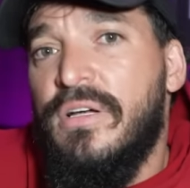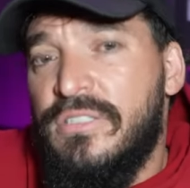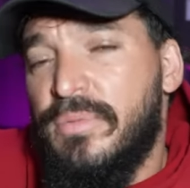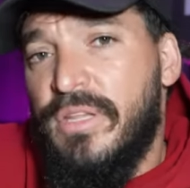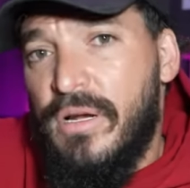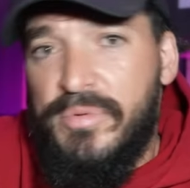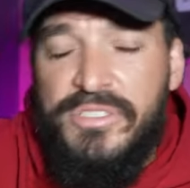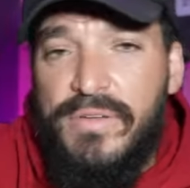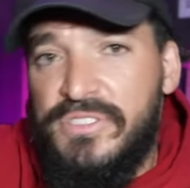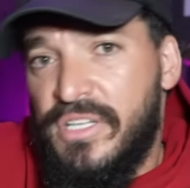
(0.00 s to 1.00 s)
to be there,
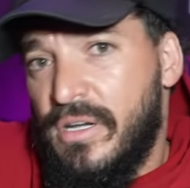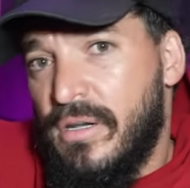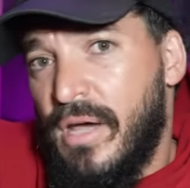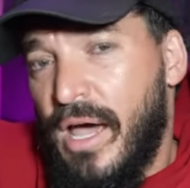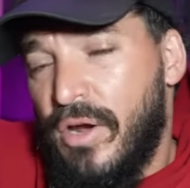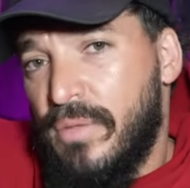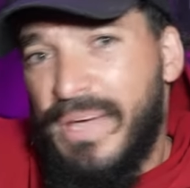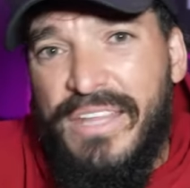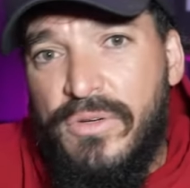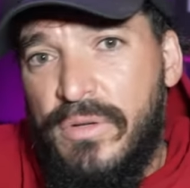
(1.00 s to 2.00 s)
because all of a sudden I already
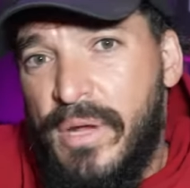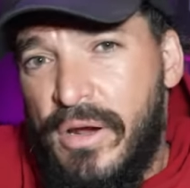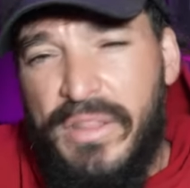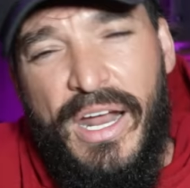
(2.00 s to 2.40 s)
paid the Queen Mary and